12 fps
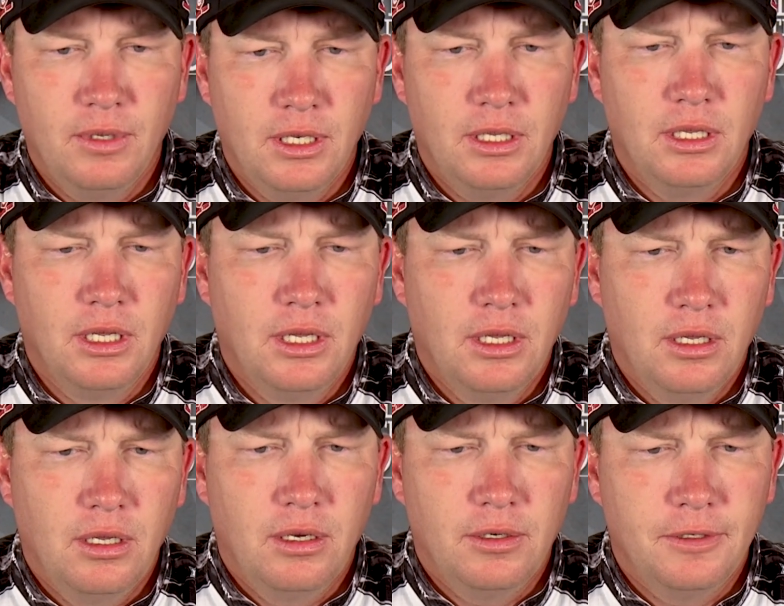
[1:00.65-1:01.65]
And
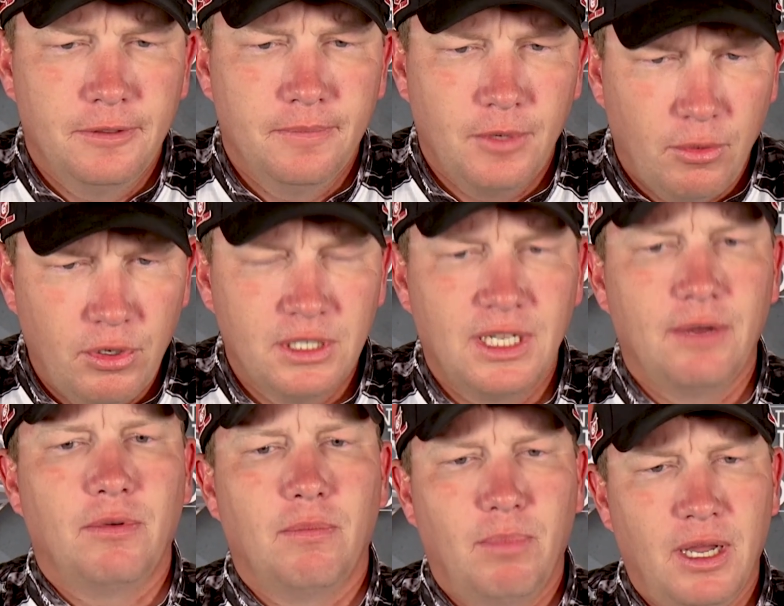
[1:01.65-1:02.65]
um, I was
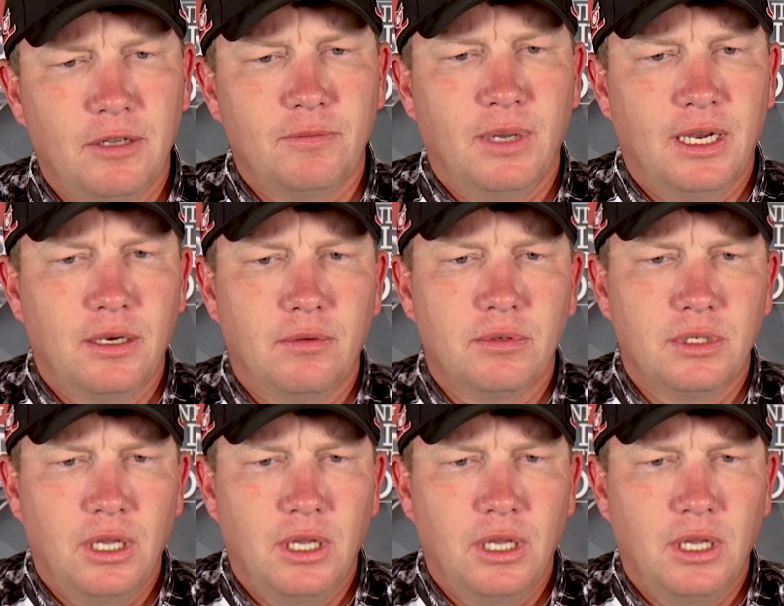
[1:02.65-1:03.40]
able to bounce back on the